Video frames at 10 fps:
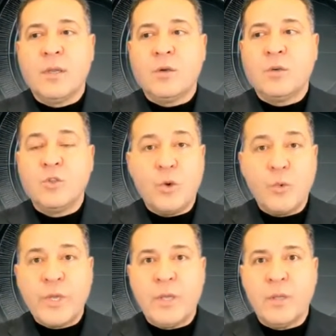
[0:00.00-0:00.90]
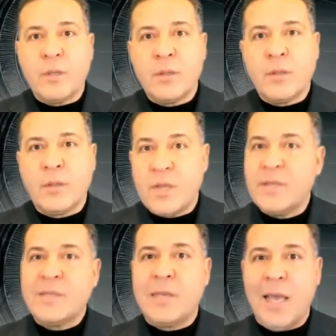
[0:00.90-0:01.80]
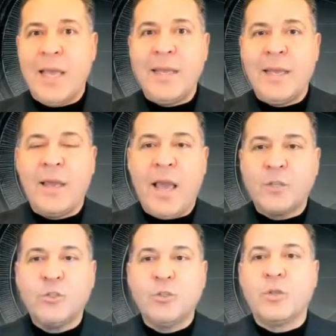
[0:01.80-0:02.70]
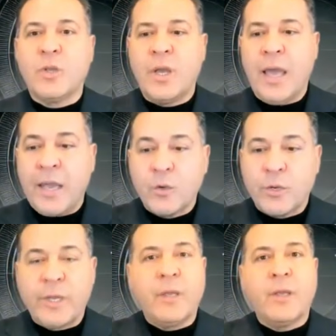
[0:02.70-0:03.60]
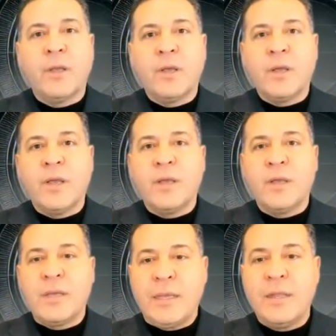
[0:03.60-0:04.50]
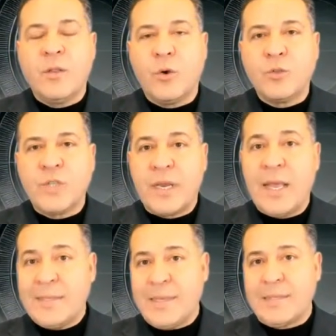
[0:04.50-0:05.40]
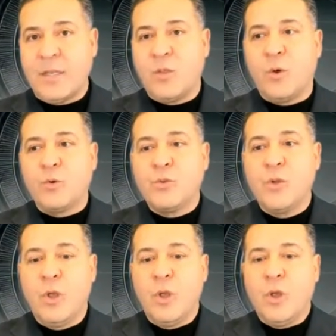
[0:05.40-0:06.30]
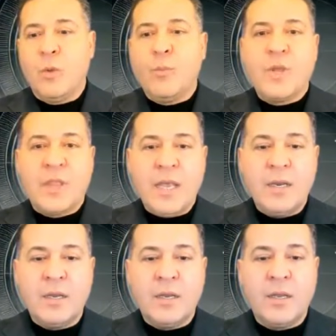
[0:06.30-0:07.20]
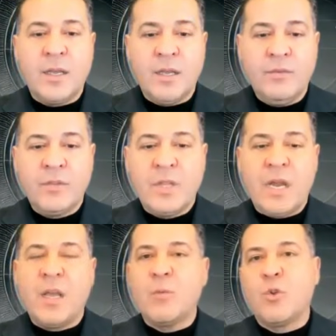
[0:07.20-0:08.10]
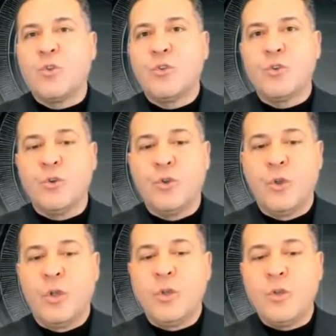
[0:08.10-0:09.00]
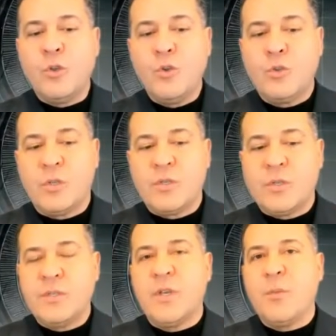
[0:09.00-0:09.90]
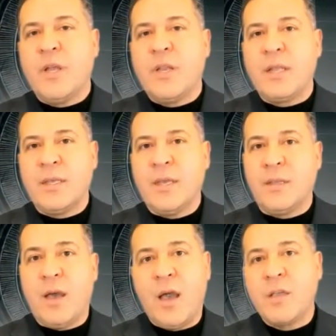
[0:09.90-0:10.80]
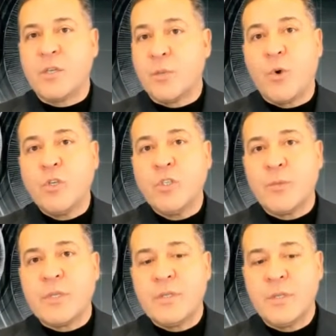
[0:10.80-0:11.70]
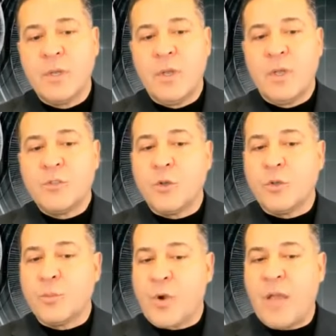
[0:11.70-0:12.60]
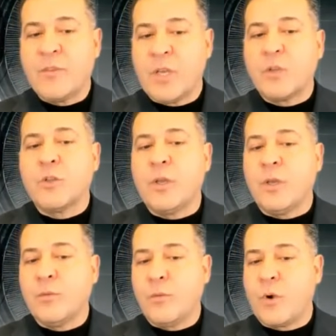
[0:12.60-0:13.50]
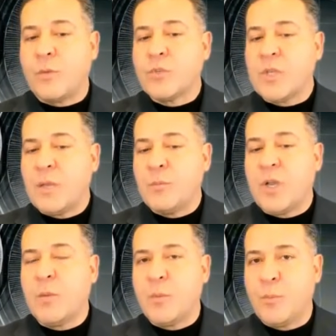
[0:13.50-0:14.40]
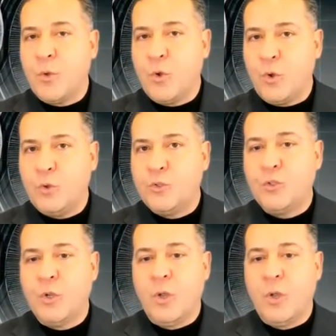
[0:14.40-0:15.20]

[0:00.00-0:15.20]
knowing there isn't any actual equity in those and assets in those. But then if they're able to use the system and then get higher reimbursements, so the private equity firms can become a huge